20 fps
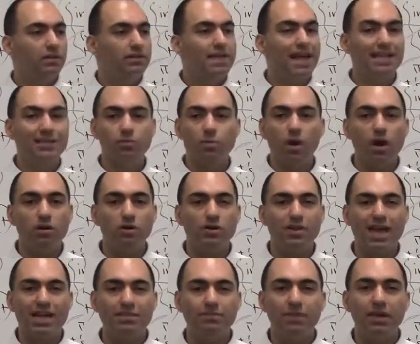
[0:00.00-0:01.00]
That's why
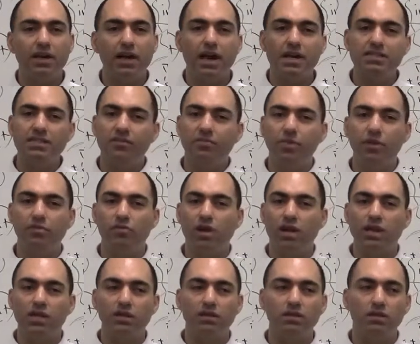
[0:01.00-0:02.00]
or that's because I've been
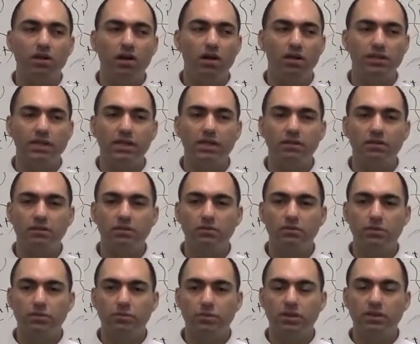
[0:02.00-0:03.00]
running all day.
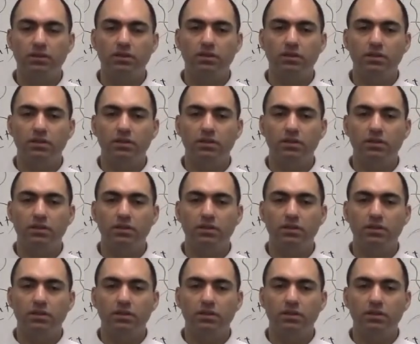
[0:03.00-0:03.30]
Which one?